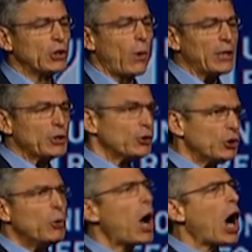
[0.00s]
the questions,
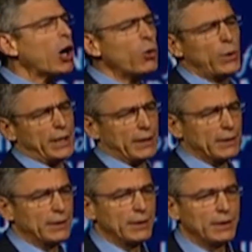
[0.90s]
who are we?
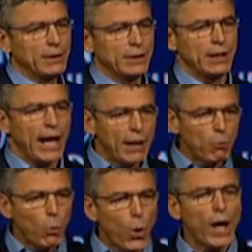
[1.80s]

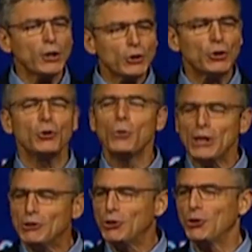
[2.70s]
And what do
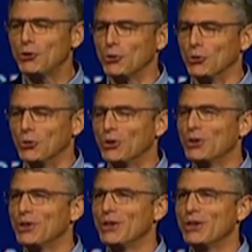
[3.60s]
we do?
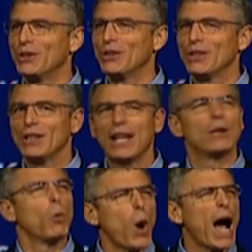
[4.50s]

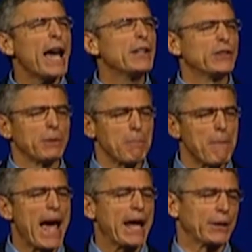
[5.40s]
And why does it
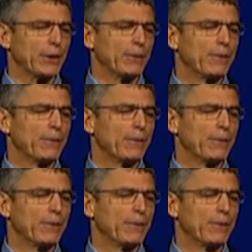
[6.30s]
matter?